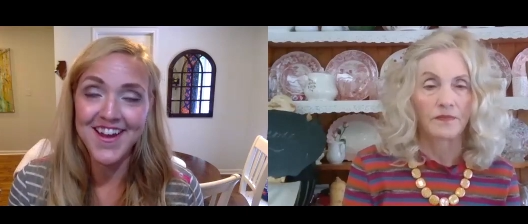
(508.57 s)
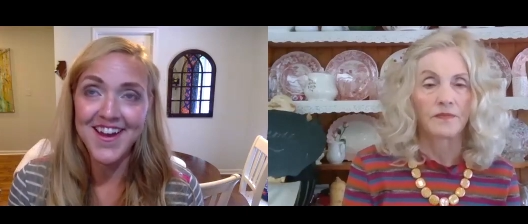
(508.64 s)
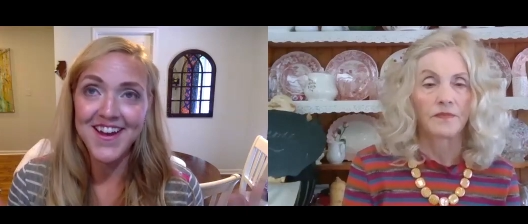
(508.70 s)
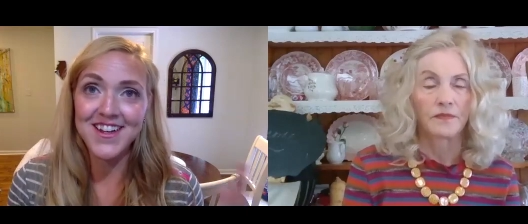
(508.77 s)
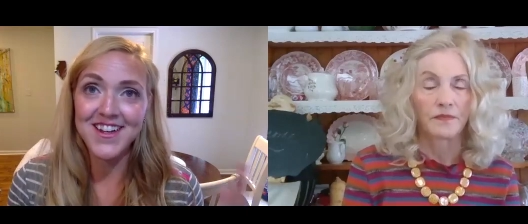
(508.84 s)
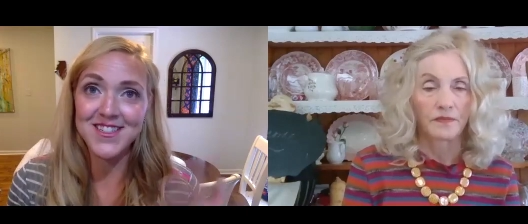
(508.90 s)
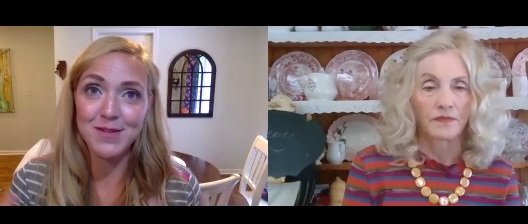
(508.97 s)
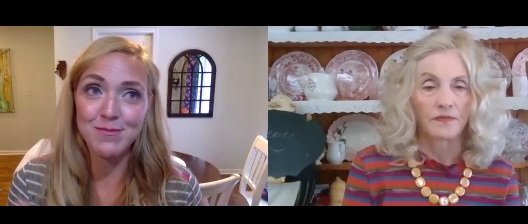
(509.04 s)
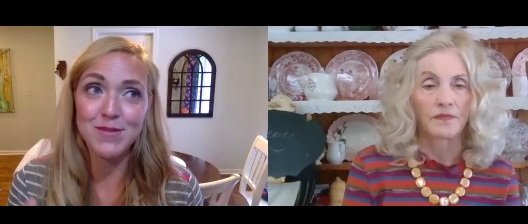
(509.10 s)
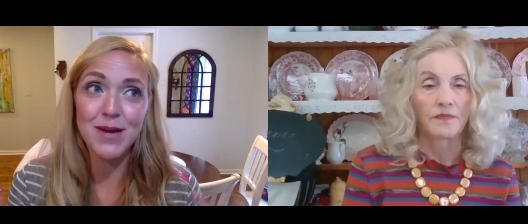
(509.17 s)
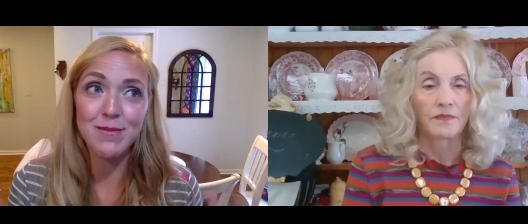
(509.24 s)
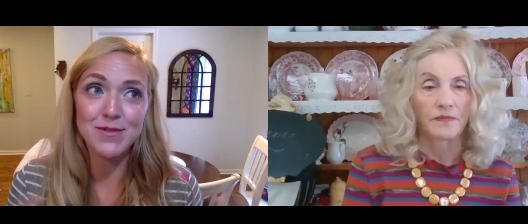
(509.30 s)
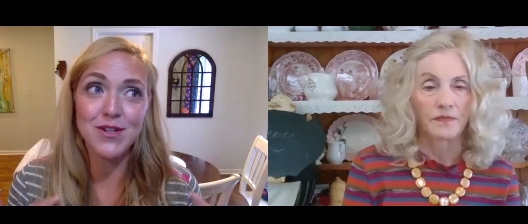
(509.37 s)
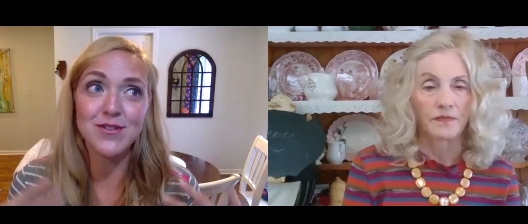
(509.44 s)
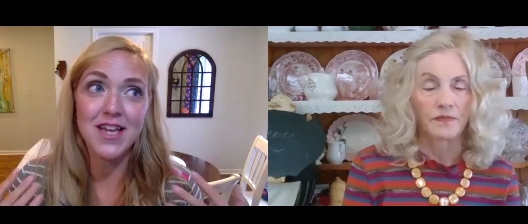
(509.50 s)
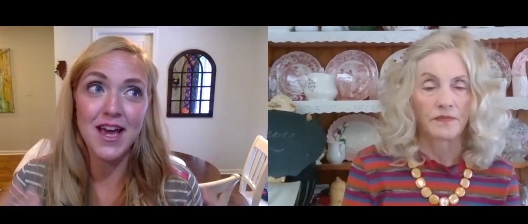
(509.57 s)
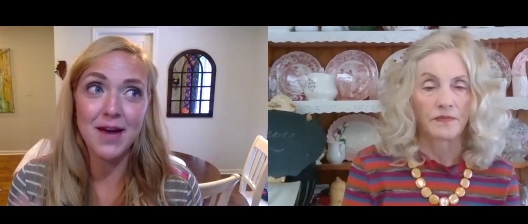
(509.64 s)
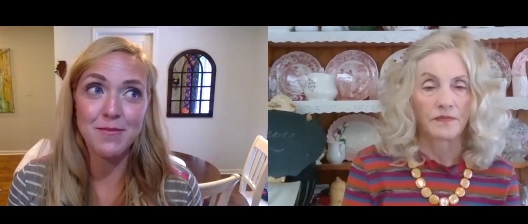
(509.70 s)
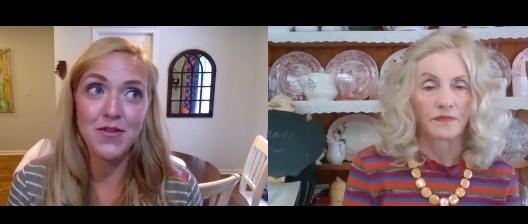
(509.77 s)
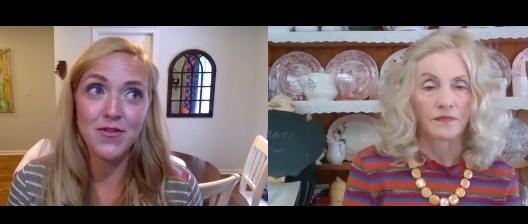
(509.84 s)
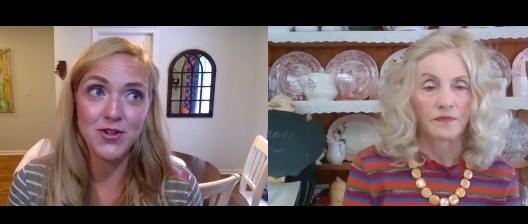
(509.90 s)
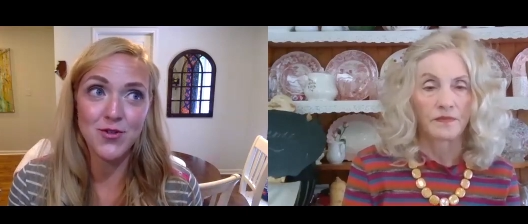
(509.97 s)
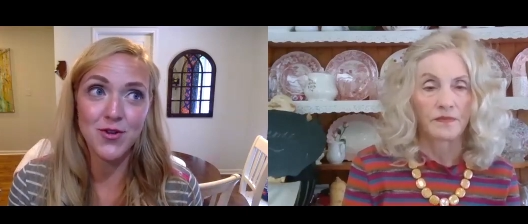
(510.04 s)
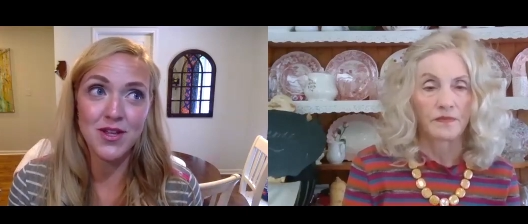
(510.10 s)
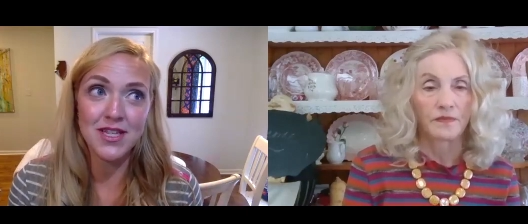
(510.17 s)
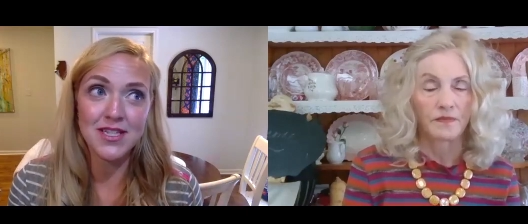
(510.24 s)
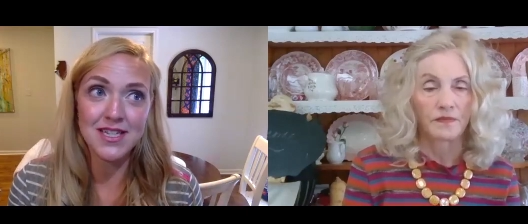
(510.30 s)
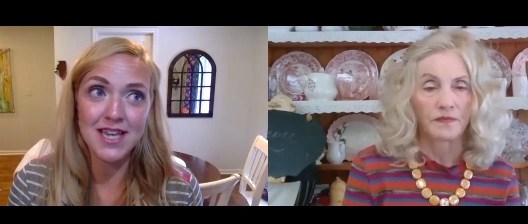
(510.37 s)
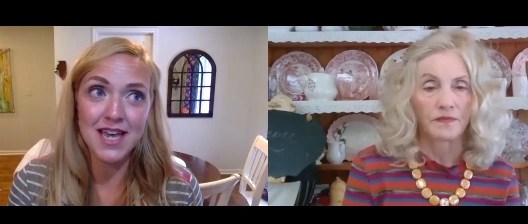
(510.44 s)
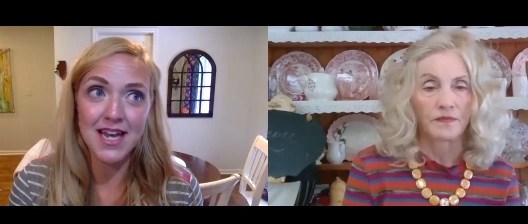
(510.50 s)
Speaker 1: because sometimes I'll say I'm never doing this
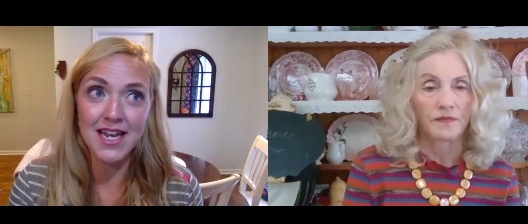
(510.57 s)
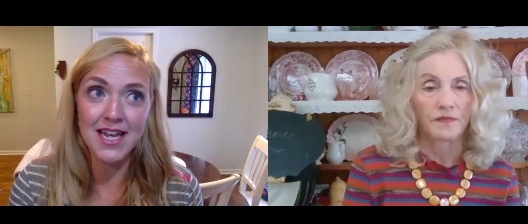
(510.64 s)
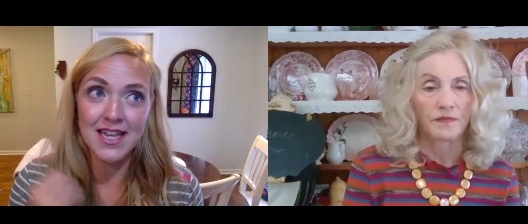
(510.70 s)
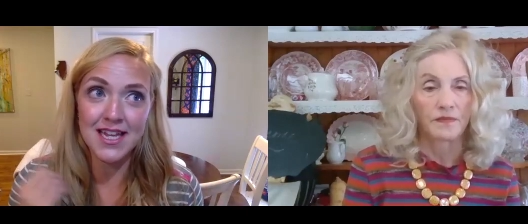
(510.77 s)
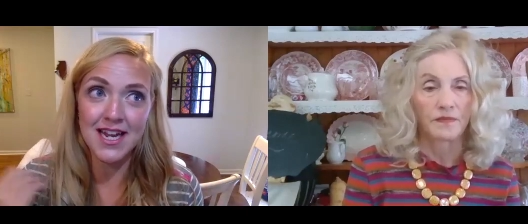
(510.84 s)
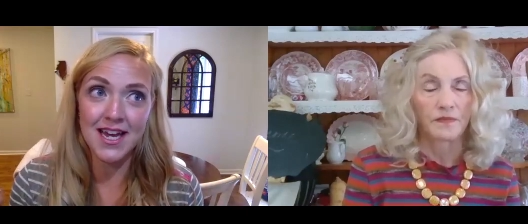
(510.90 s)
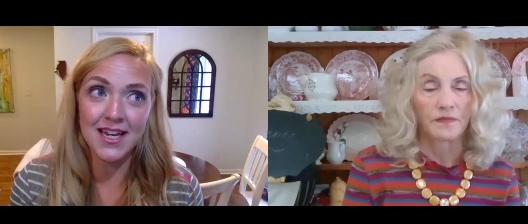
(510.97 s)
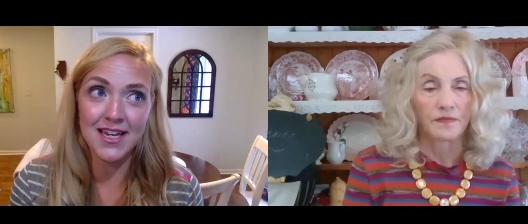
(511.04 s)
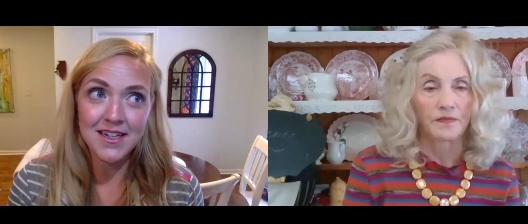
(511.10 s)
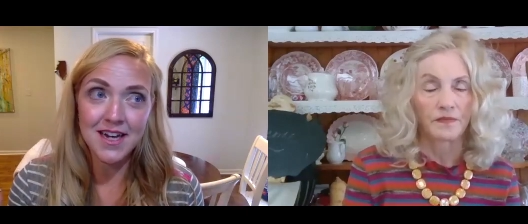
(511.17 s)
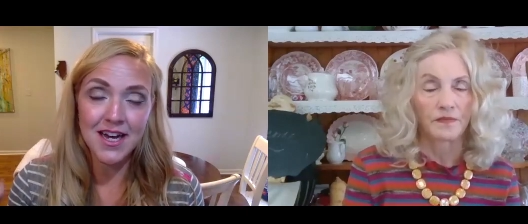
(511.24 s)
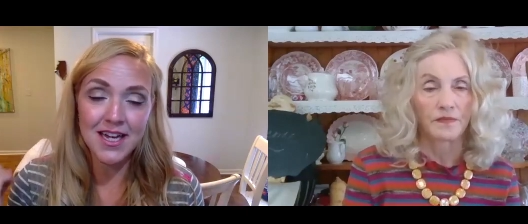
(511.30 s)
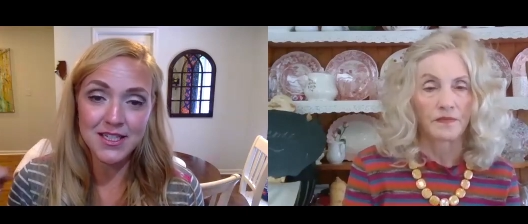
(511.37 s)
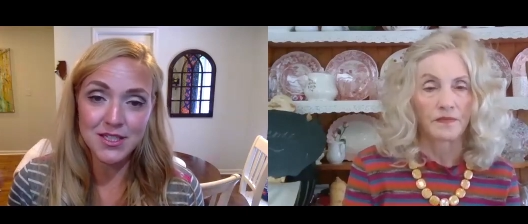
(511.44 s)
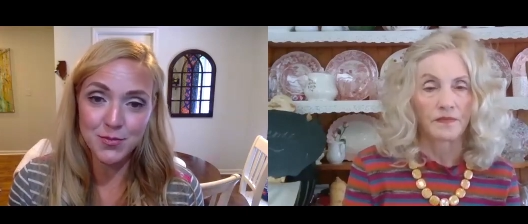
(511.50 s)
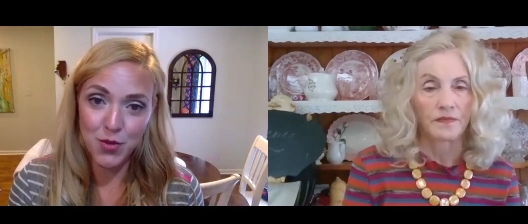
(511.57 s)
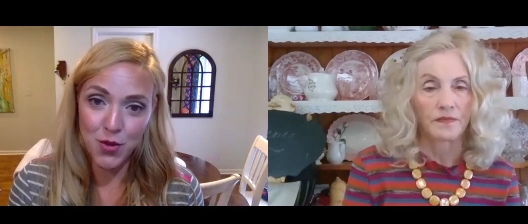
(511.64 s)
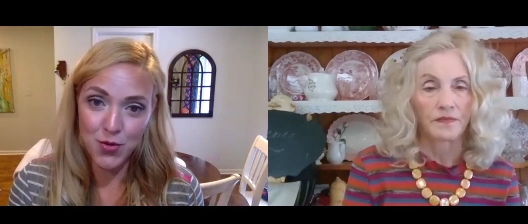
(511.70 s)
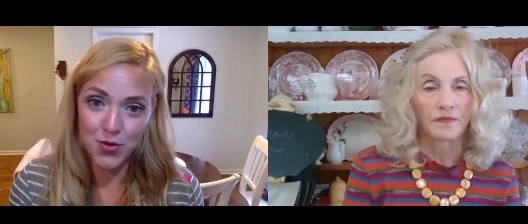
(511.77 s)
again, and then I explode